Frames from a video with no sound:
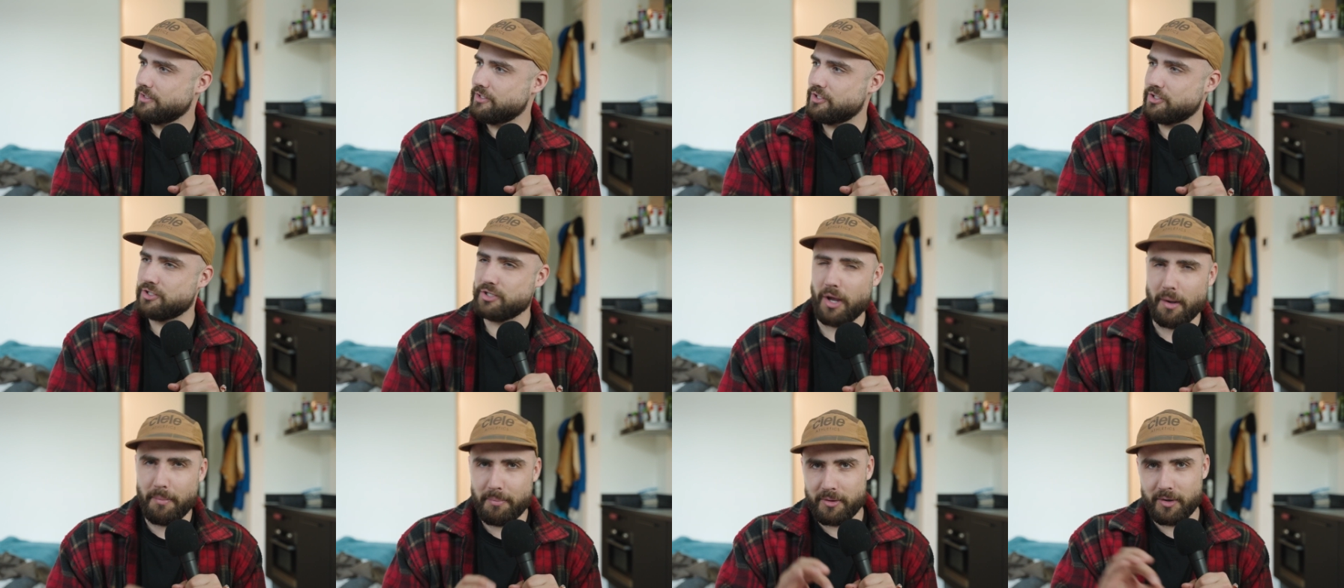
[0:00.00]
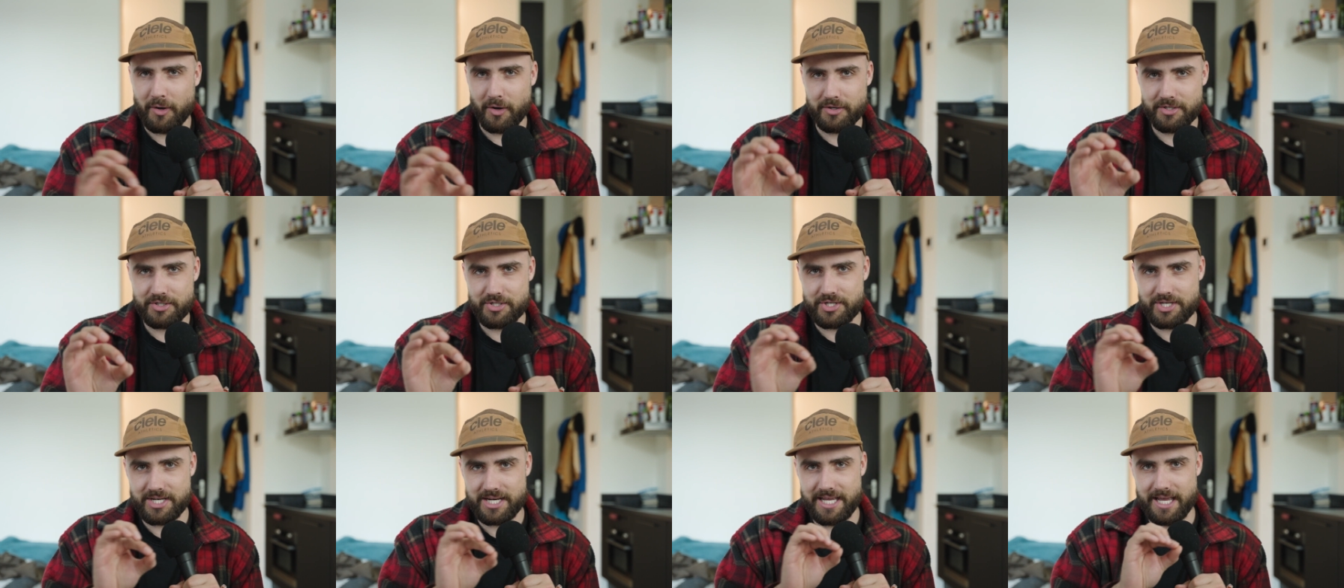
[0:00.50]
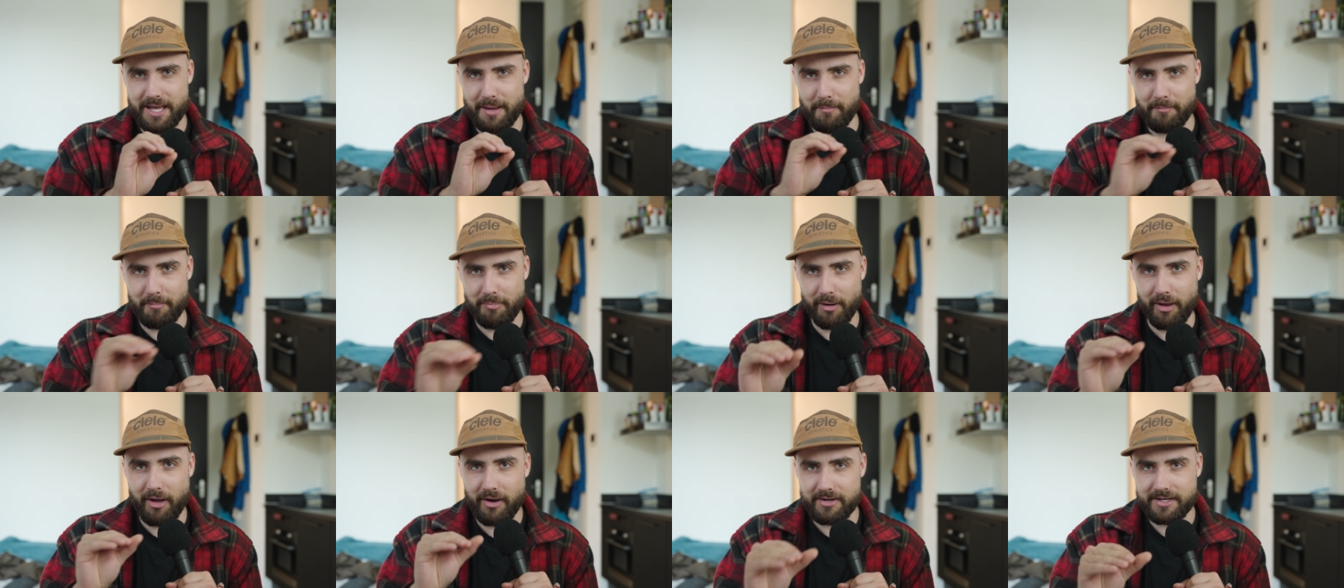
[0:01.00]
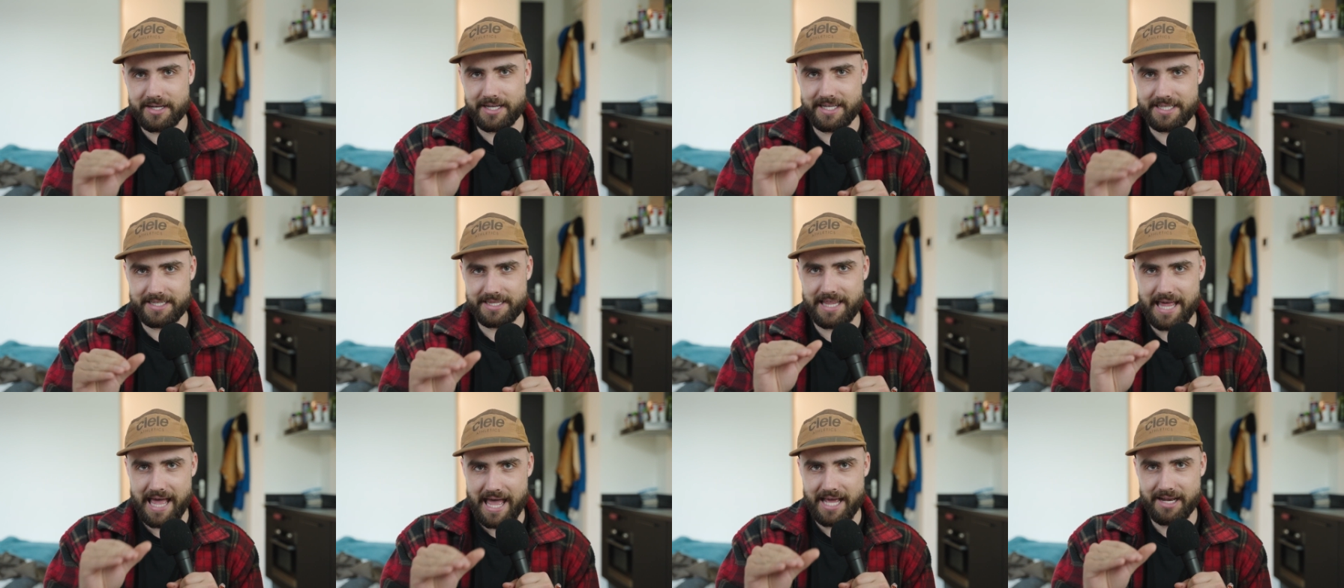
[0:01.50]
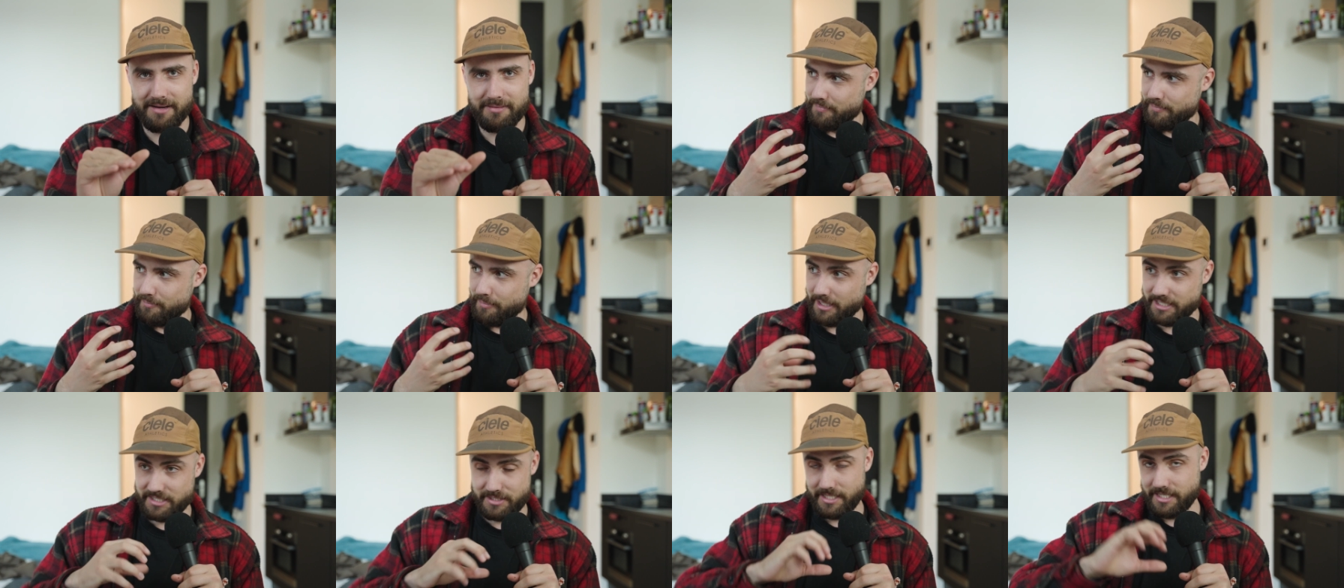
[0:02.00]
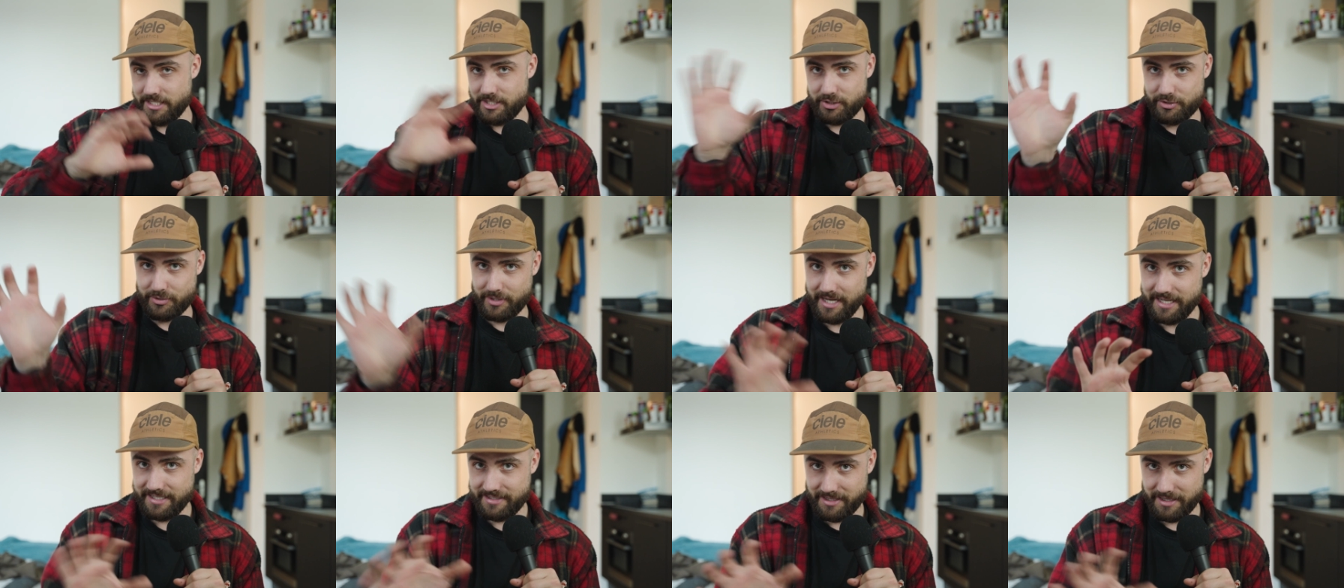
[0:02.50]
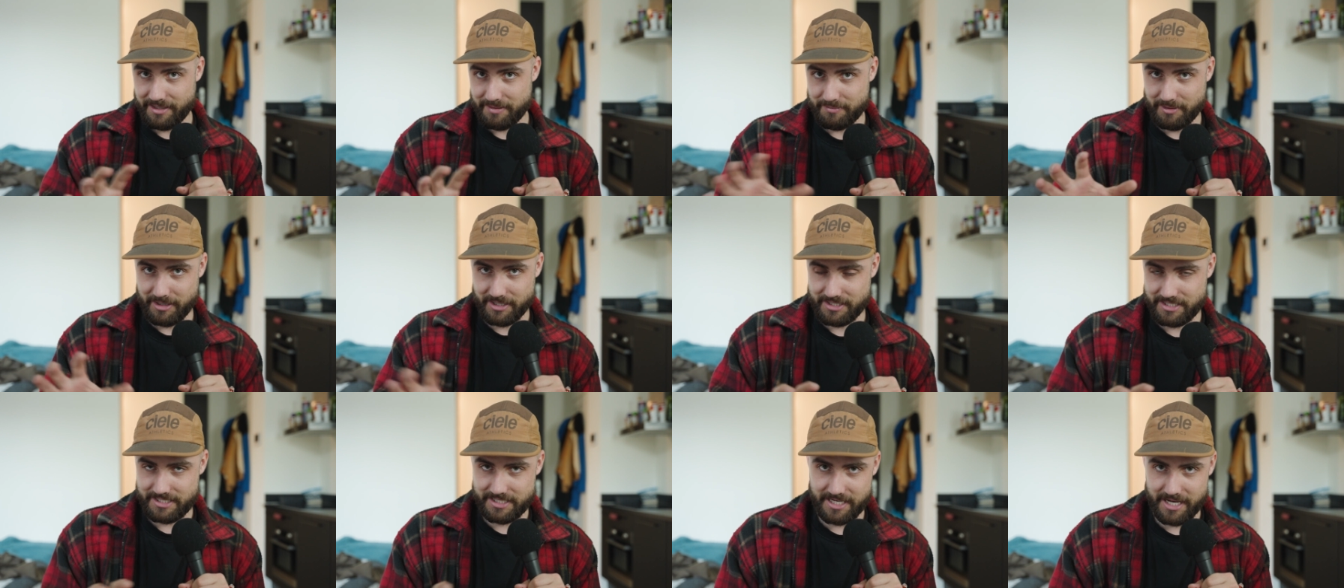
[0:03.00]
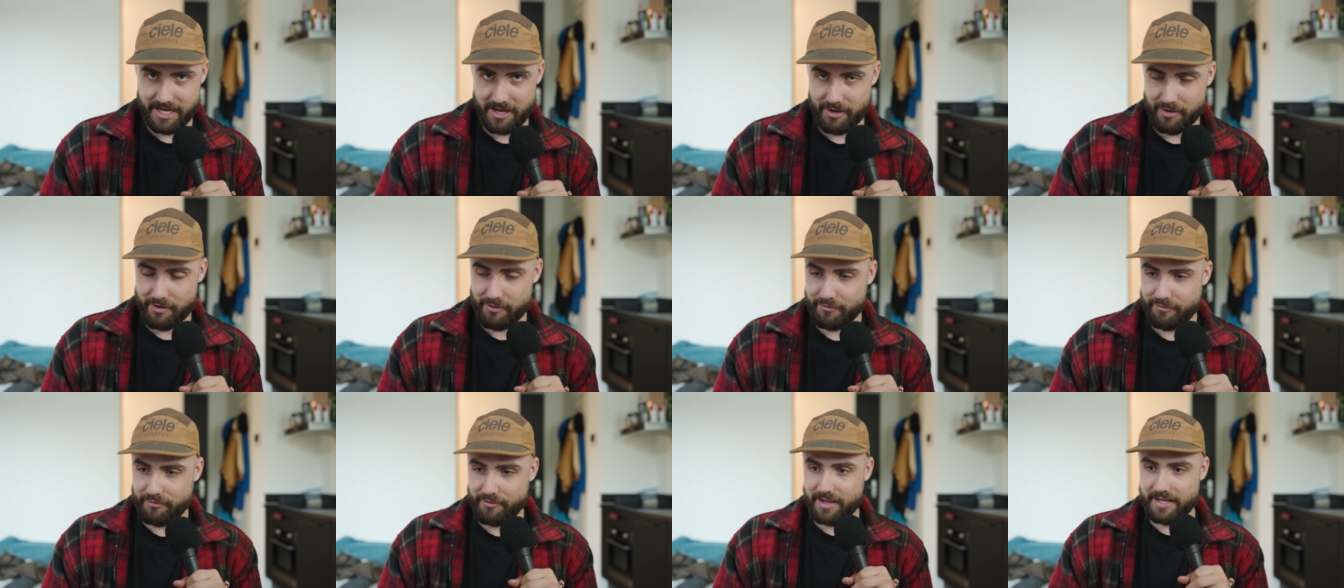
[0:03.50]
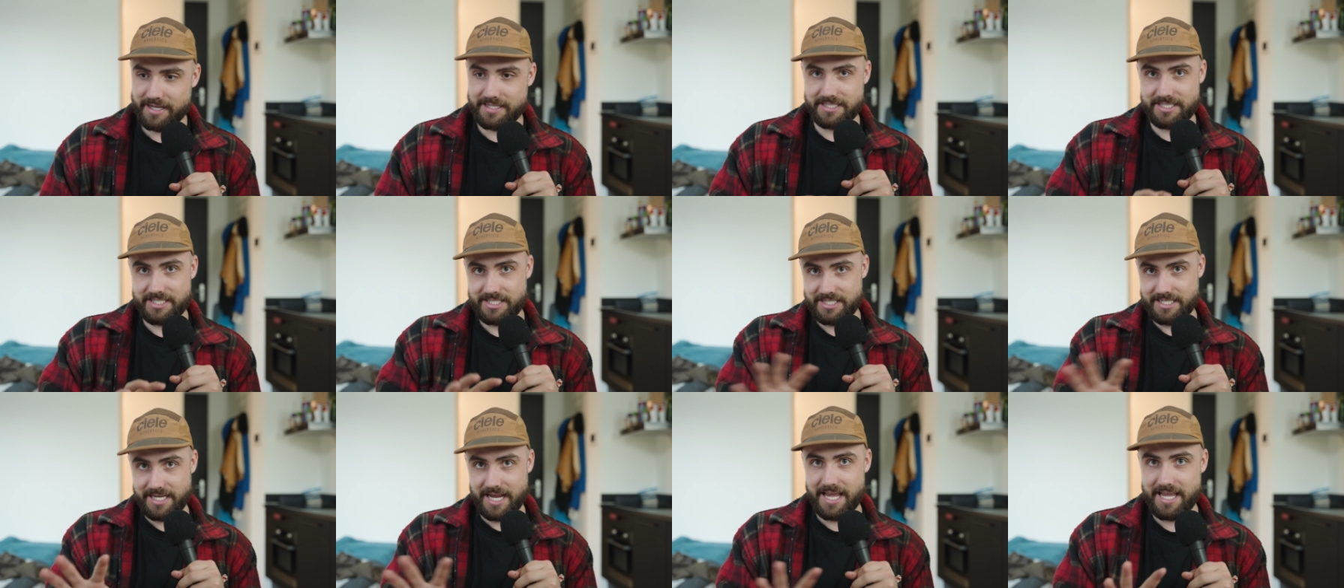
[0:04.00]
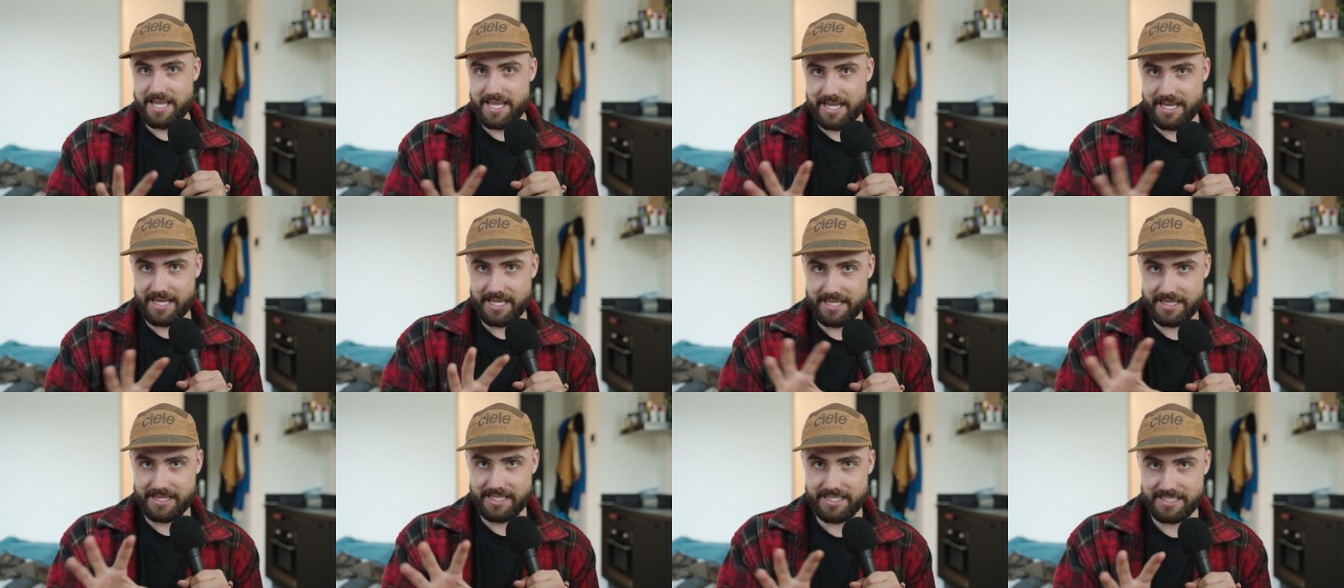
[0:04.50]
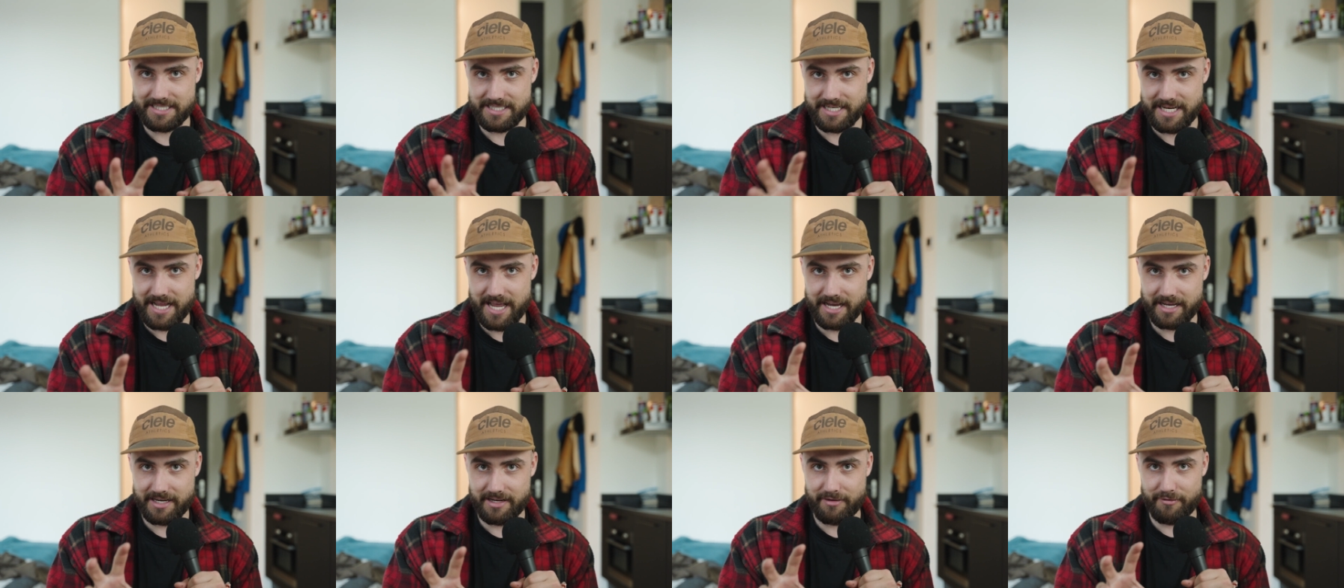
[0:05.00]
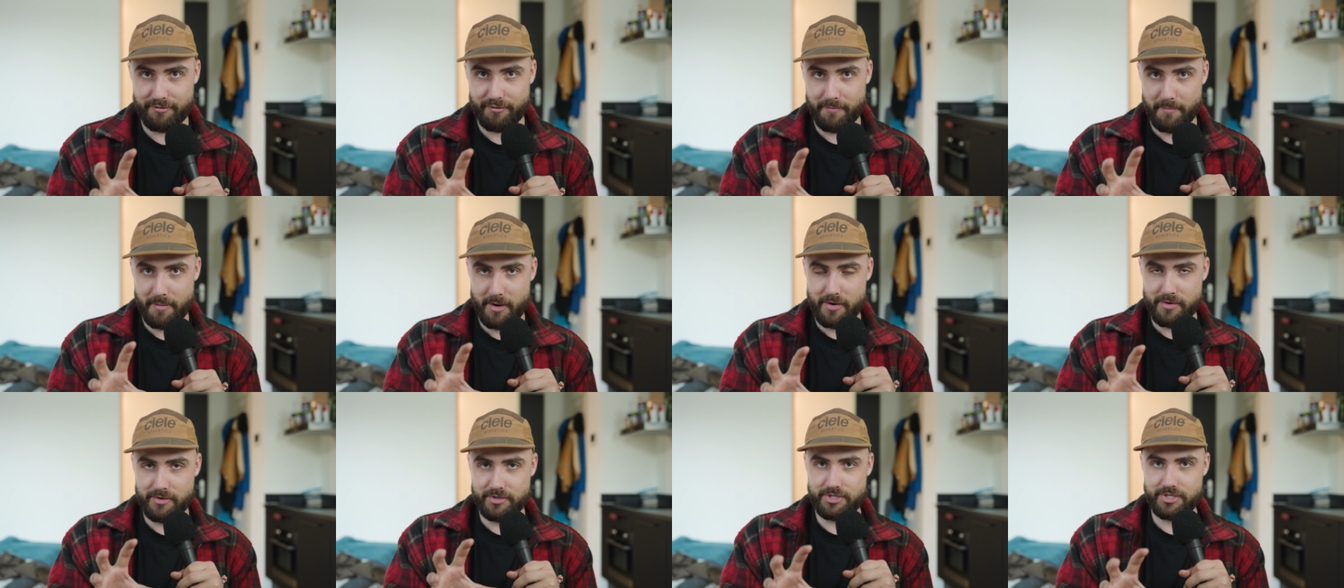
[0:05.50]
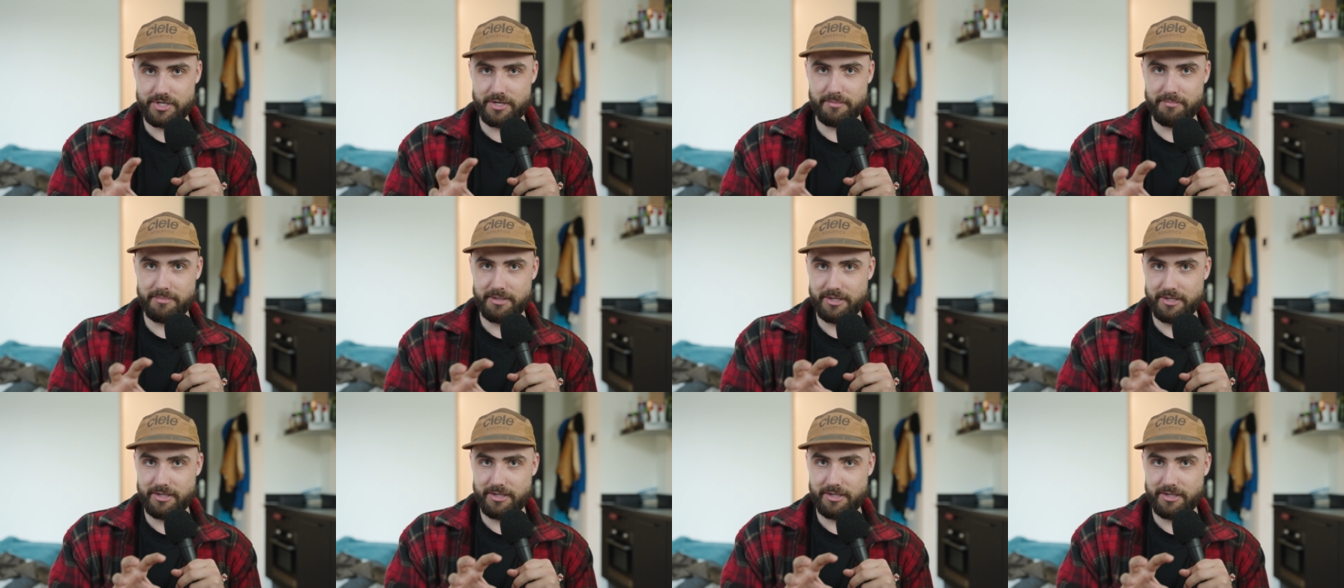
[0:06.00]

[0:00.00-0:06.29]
subconsciously I'm blocking that by distracting myself and staying in this negative emotion,